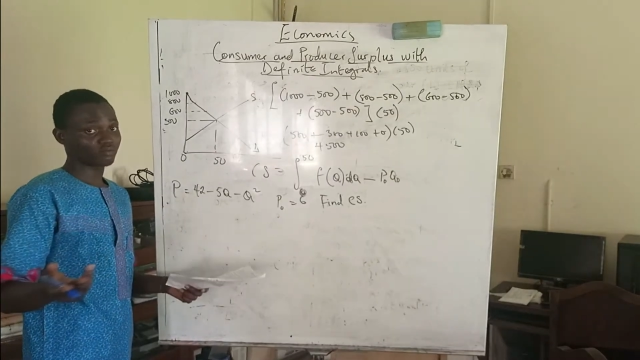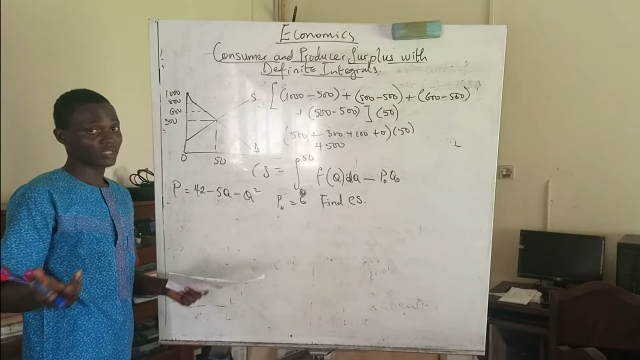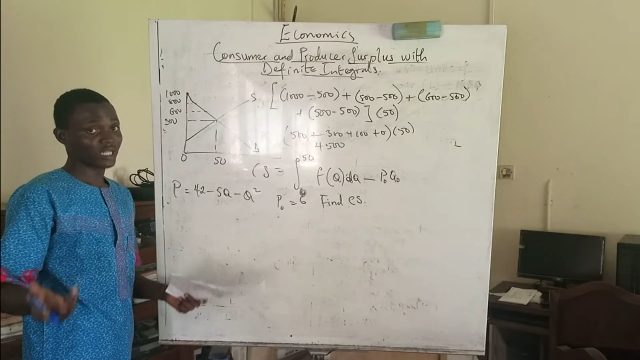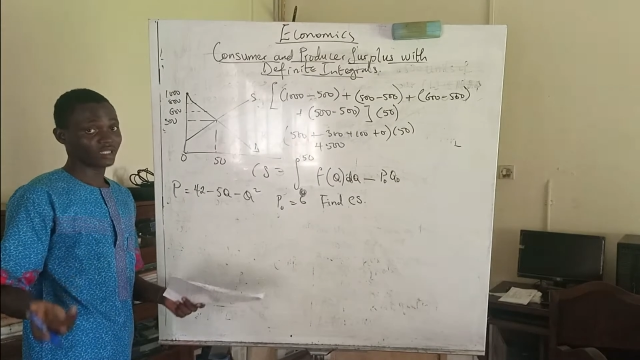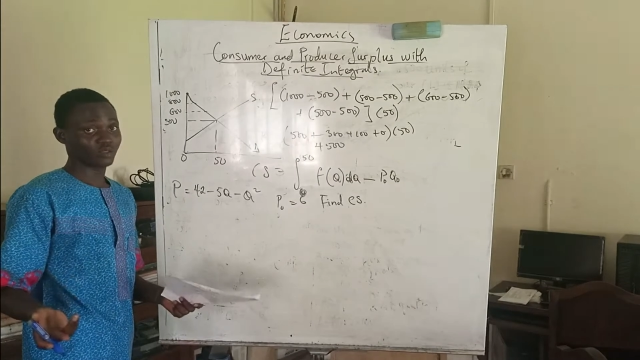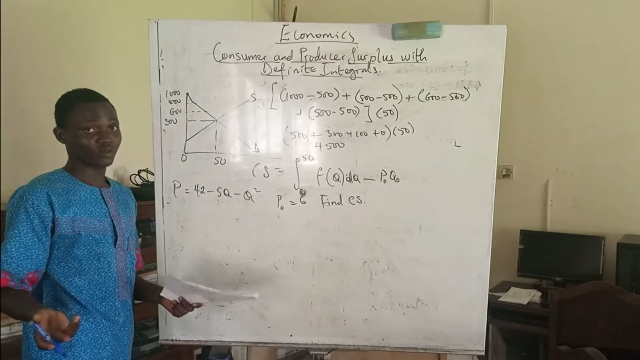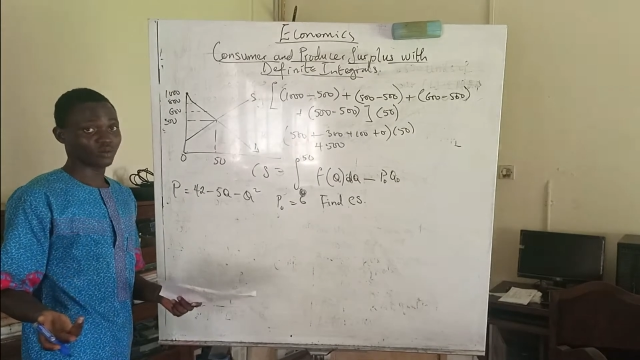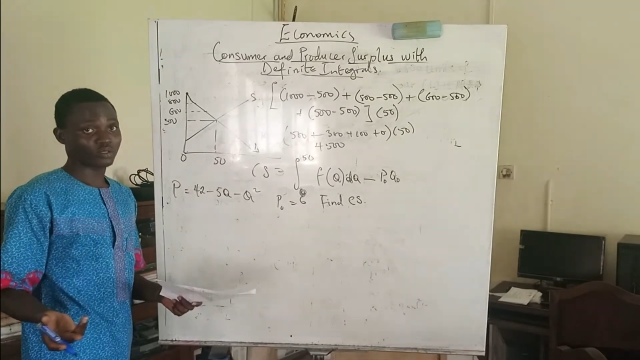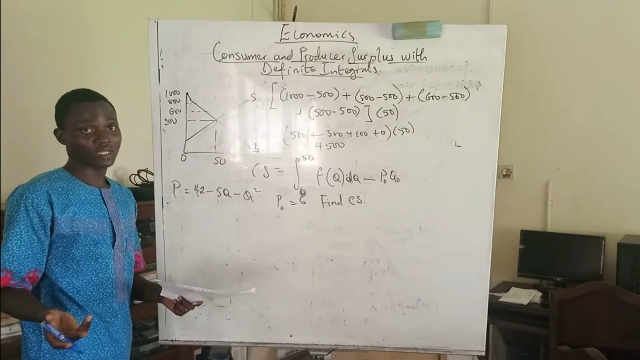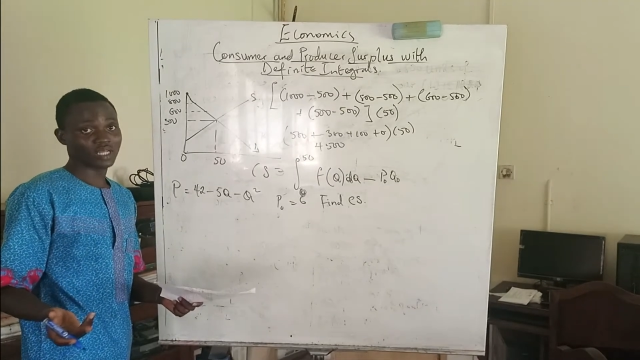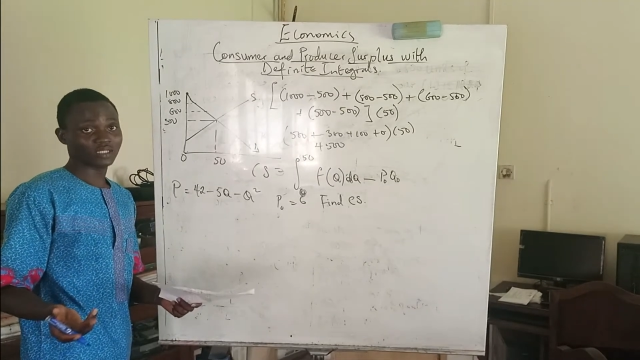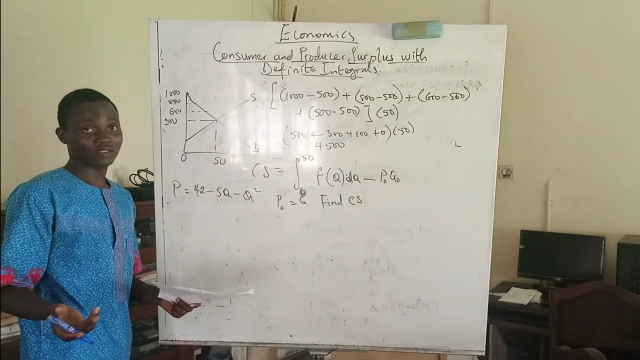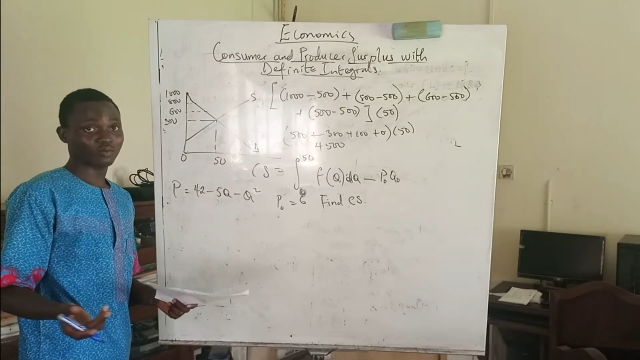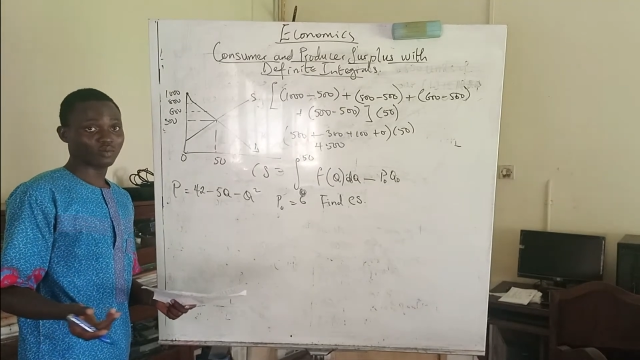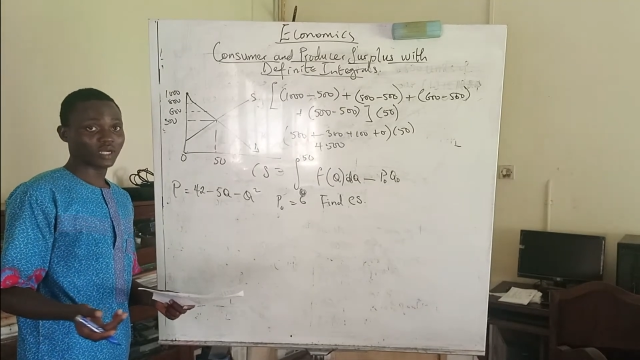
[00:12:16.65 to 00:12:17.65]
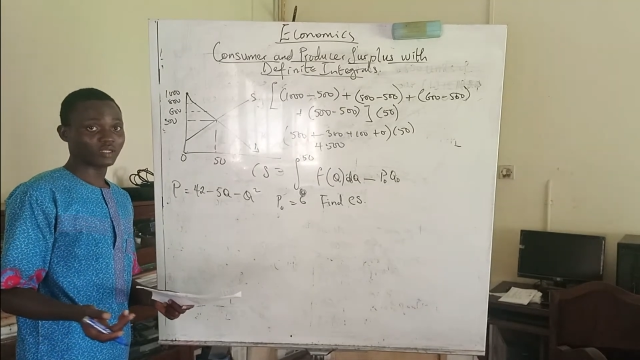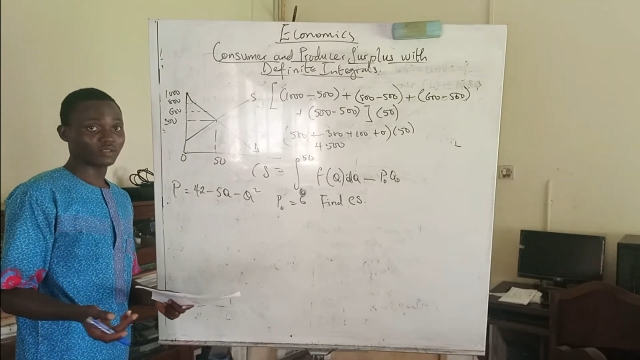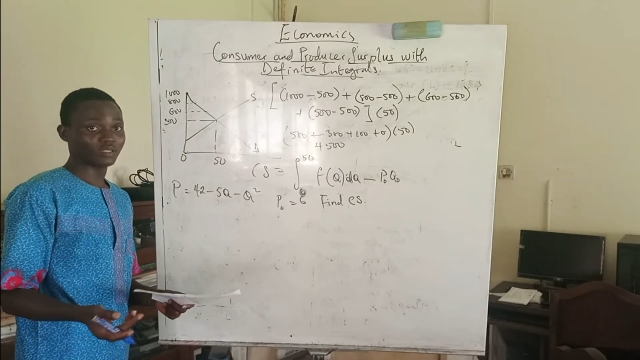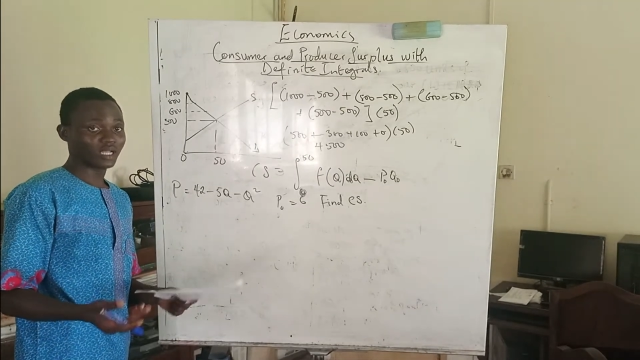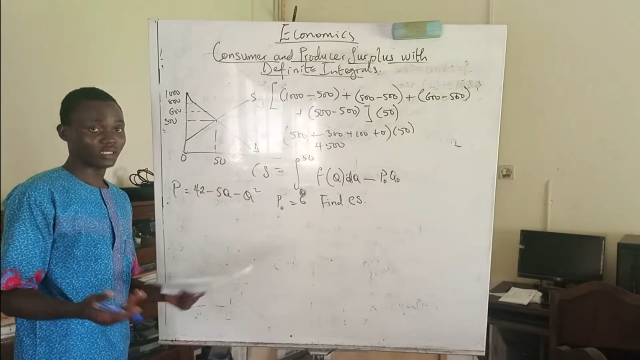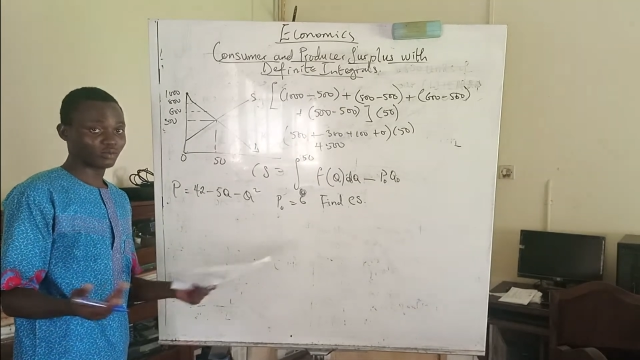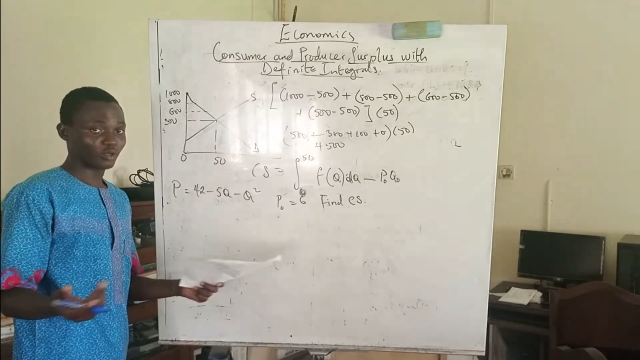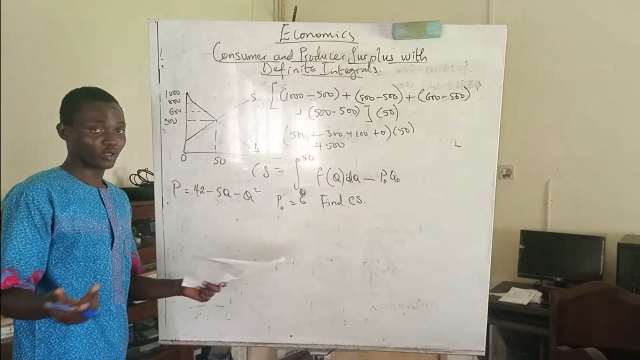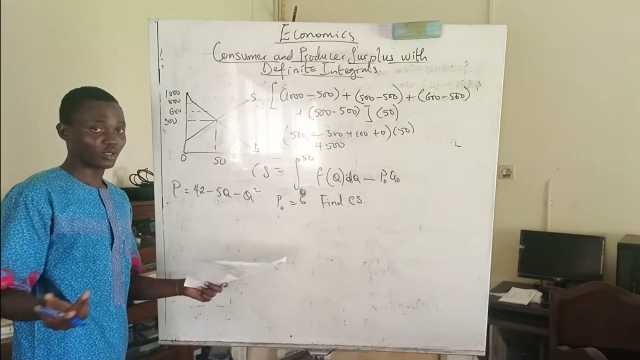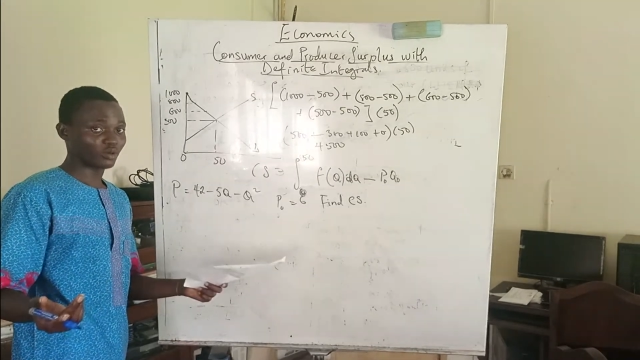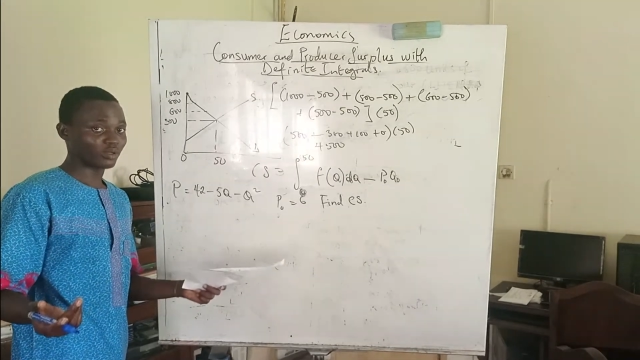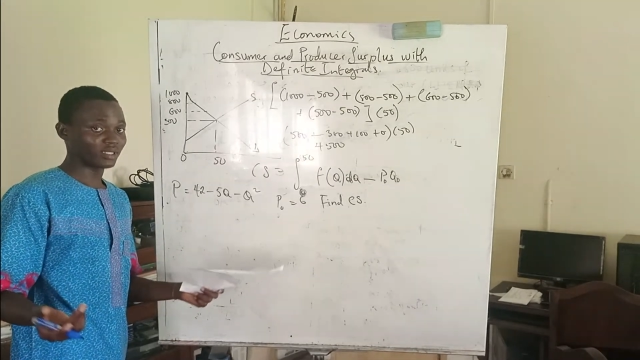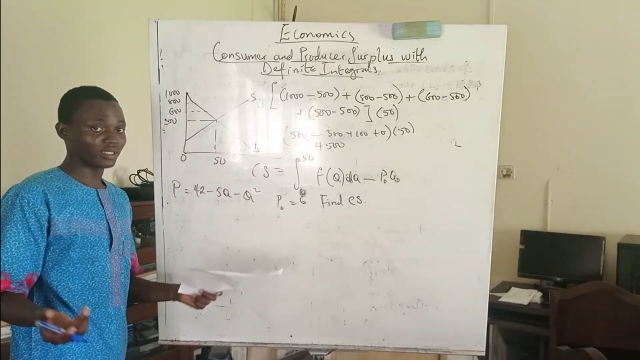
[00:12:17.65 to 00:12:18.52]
That's all. That's what you call